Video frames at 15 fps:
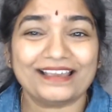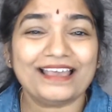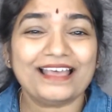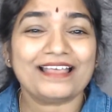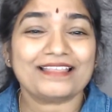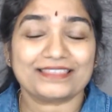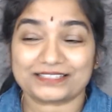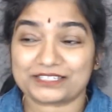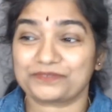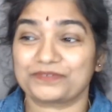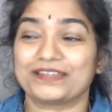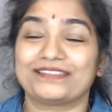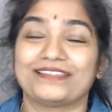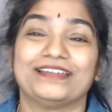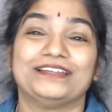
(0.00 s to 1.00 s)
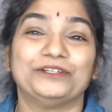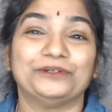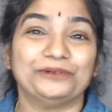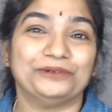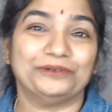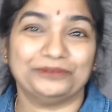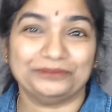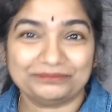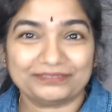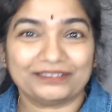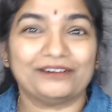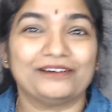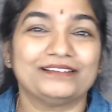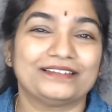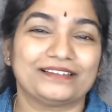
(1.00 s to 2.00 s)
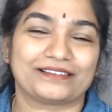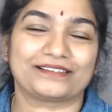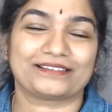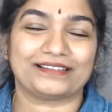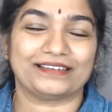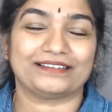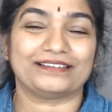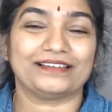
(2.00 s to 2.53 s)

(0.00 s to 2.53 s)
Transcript: That's where they do all these things.